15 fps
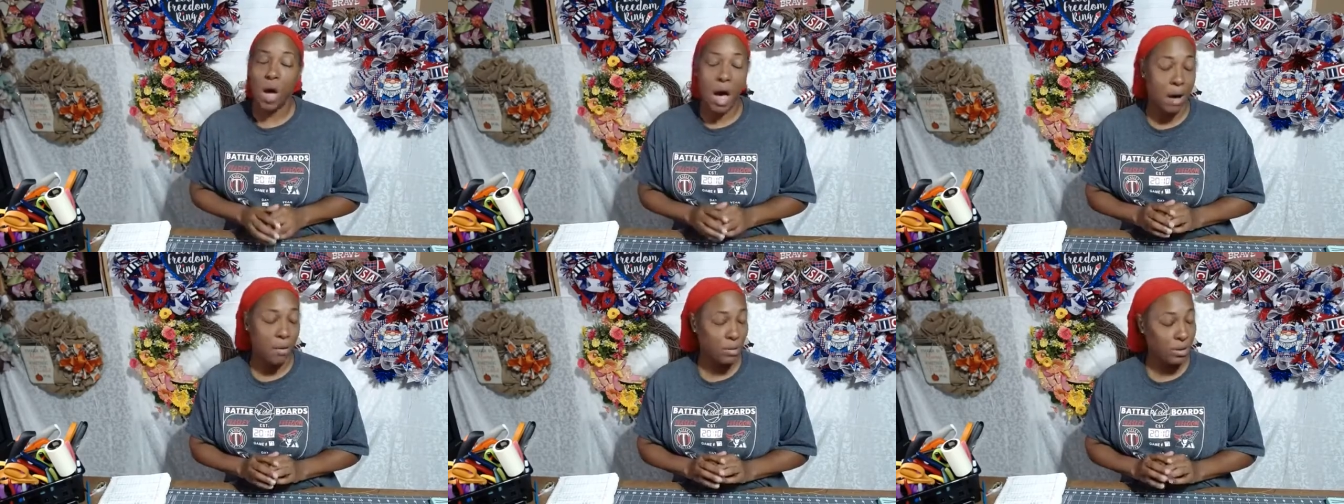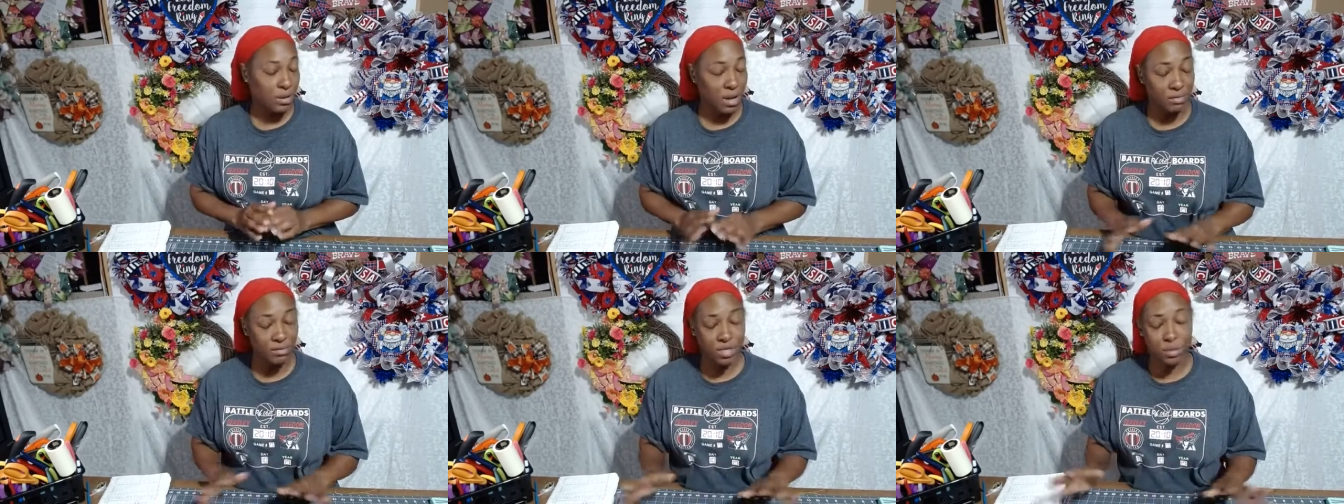I would
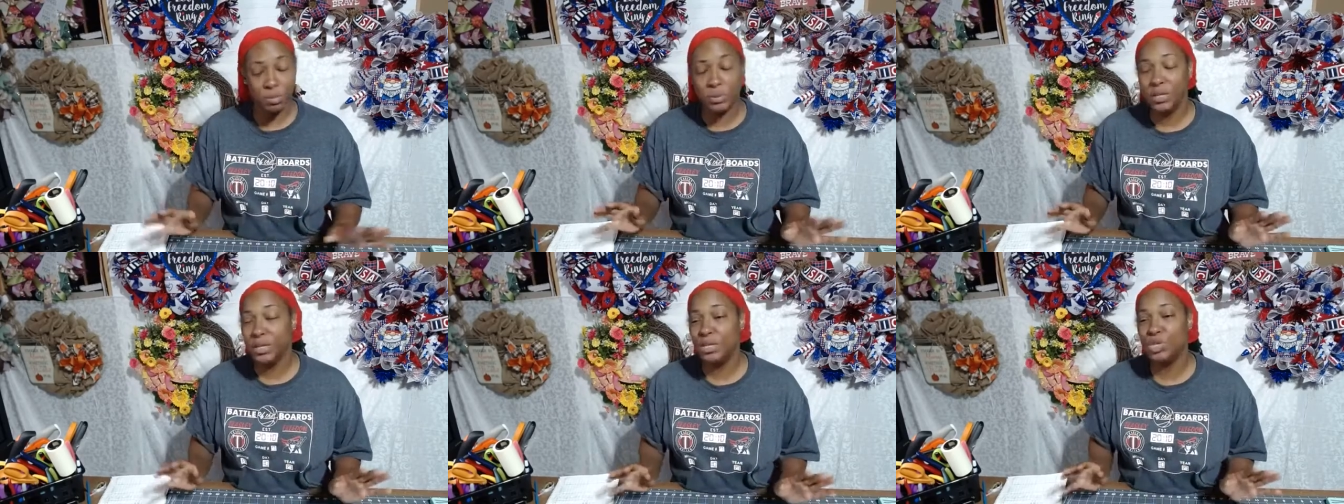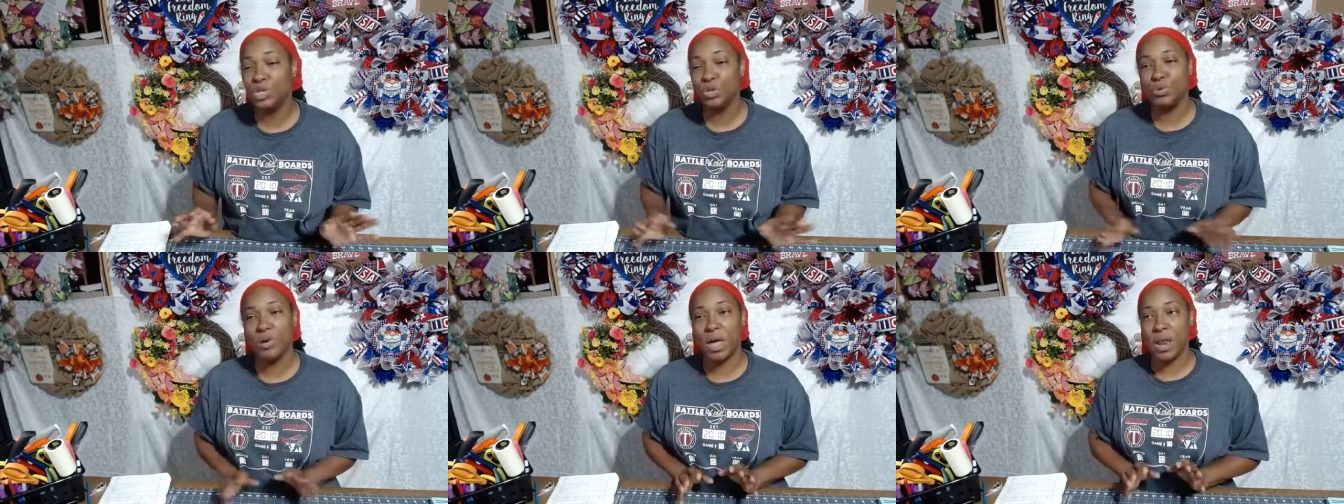love to please
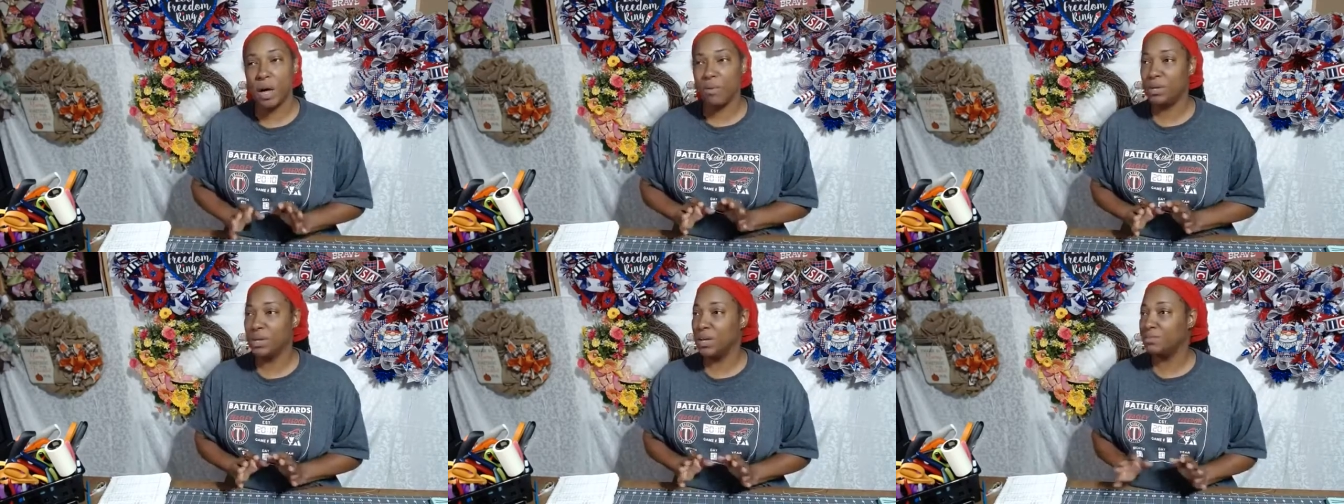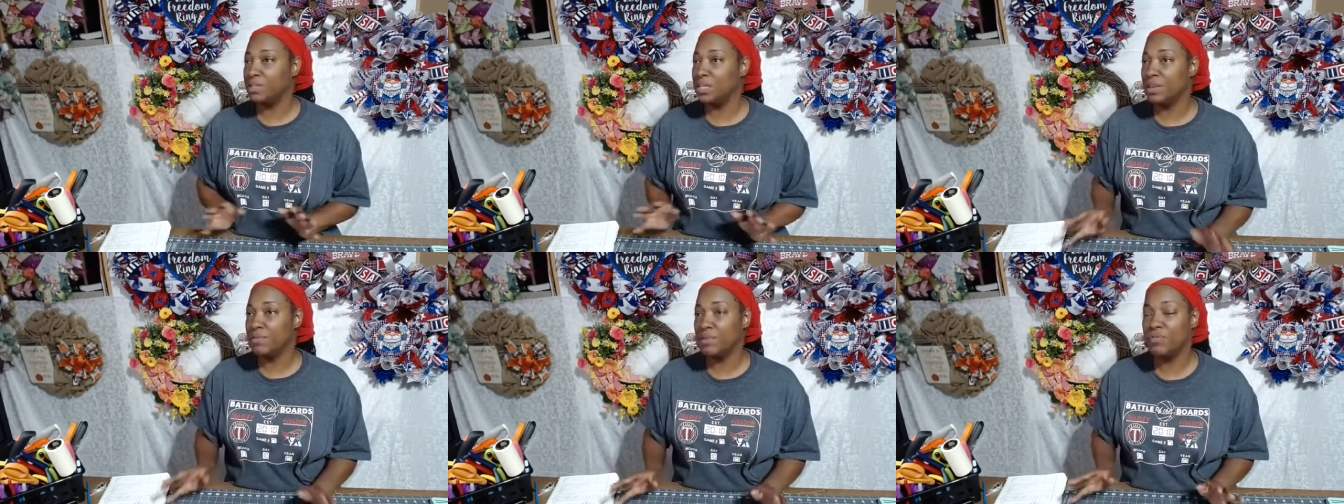you, and I would love to
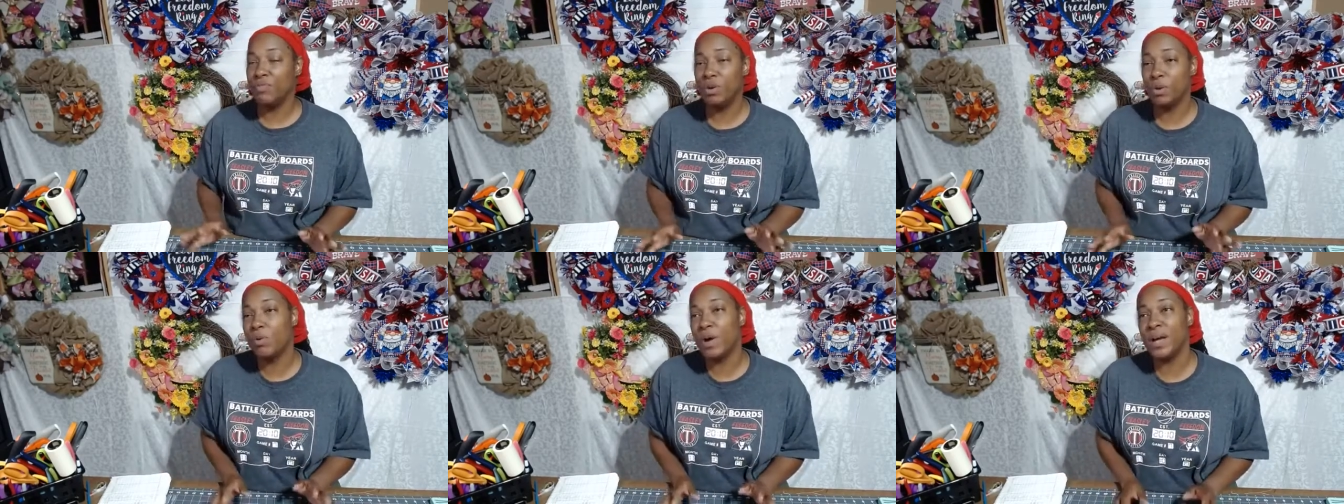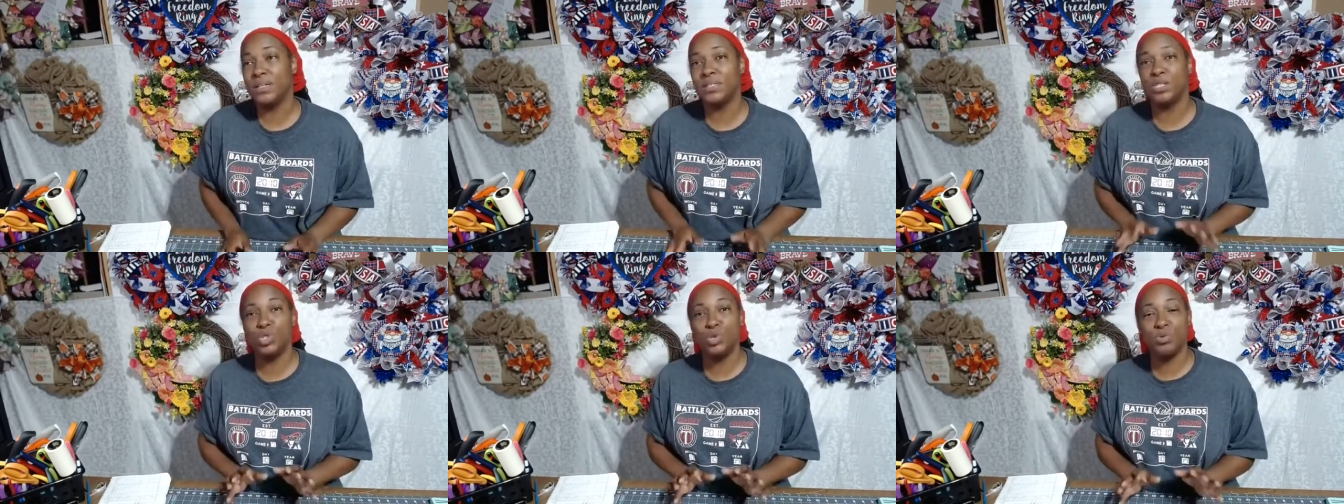give it for the price
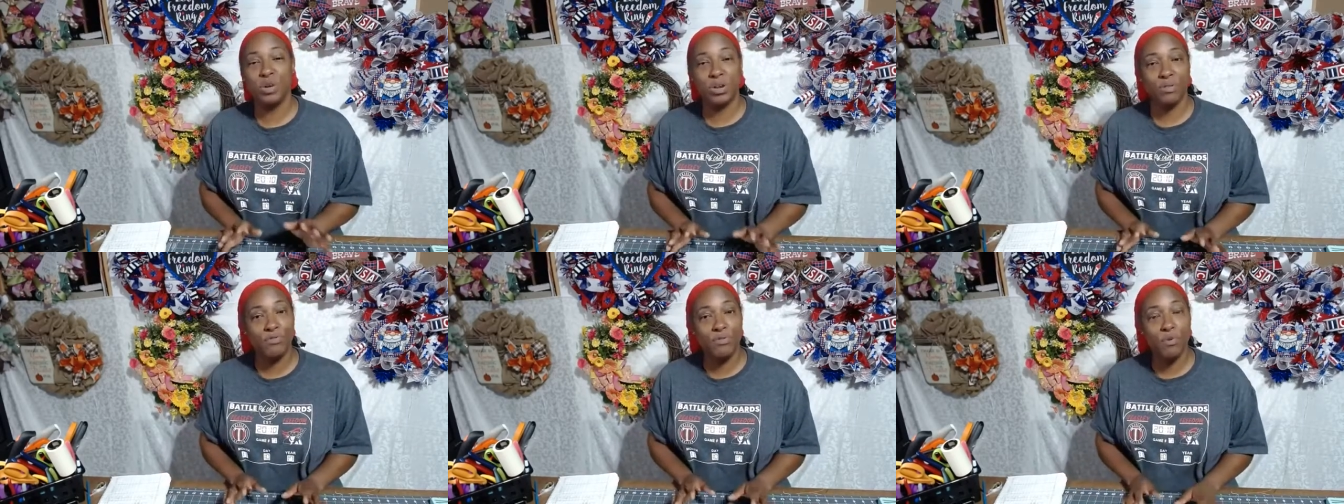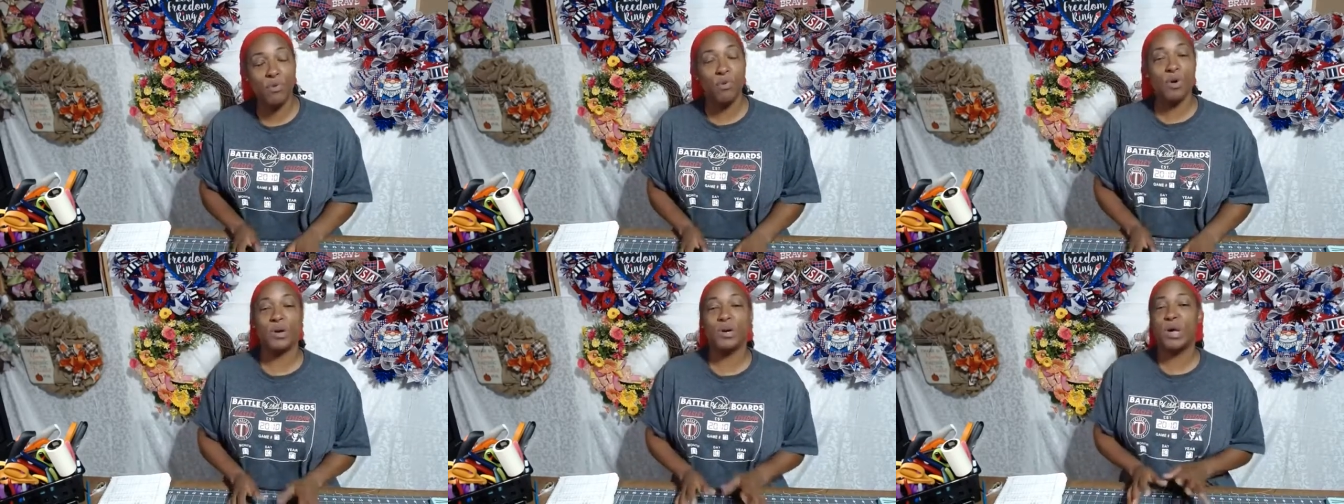that you can
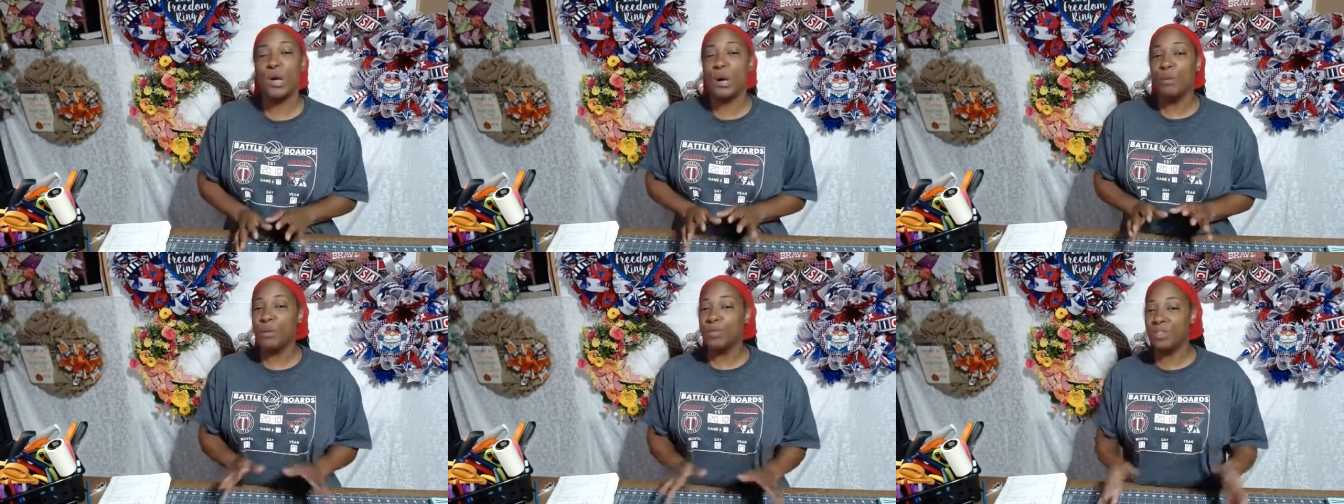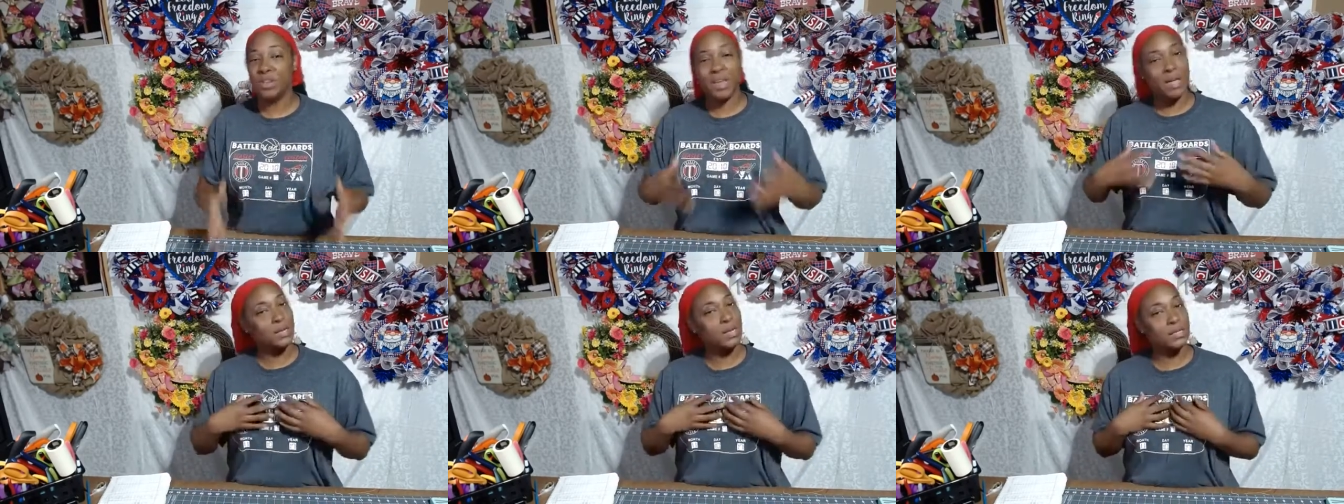afford, but then
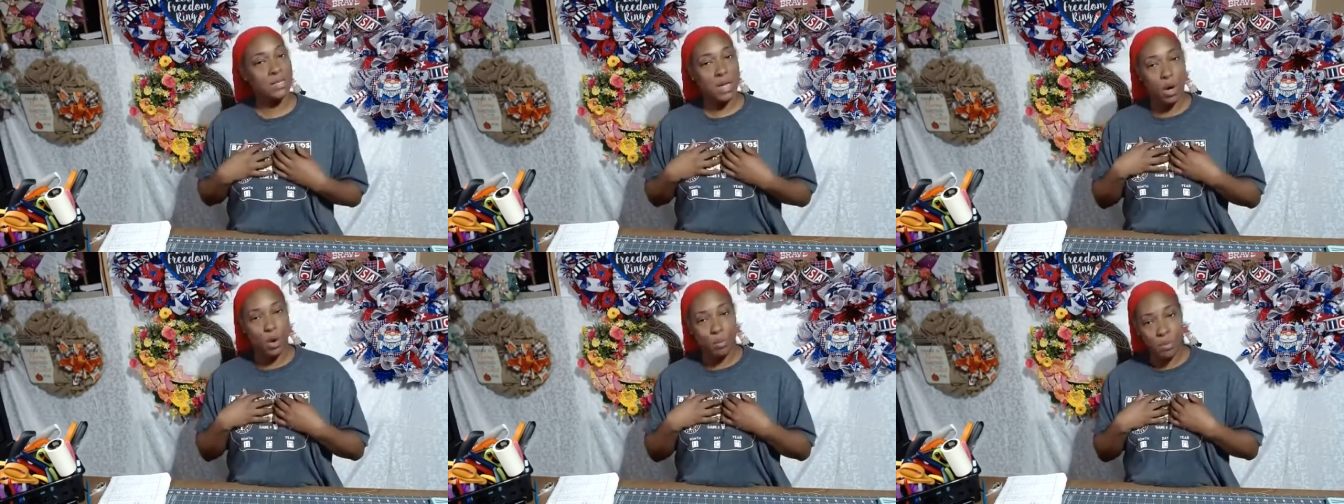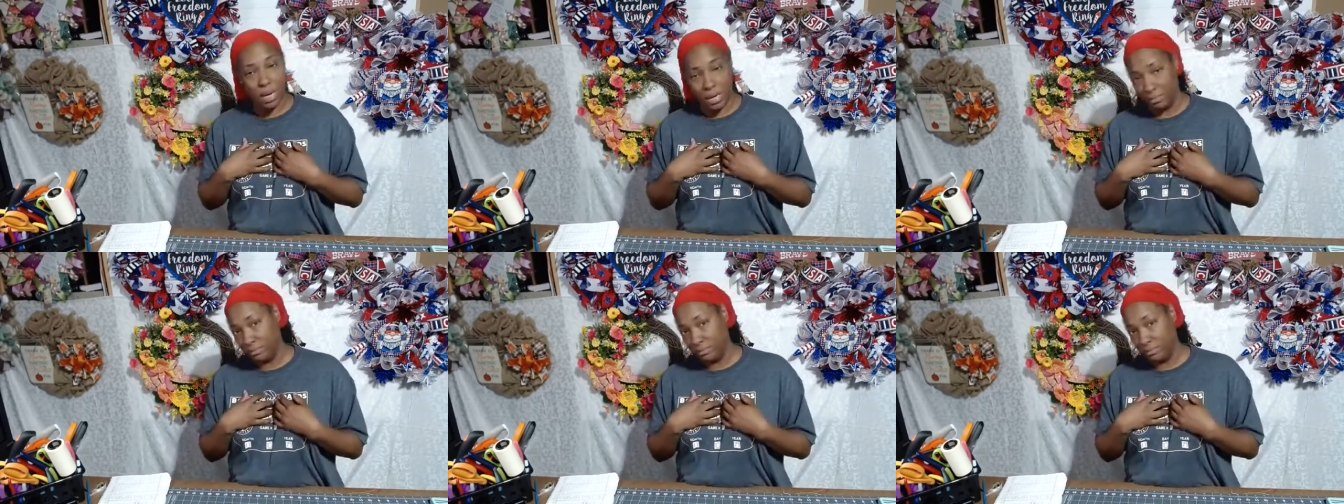that doesn't help me.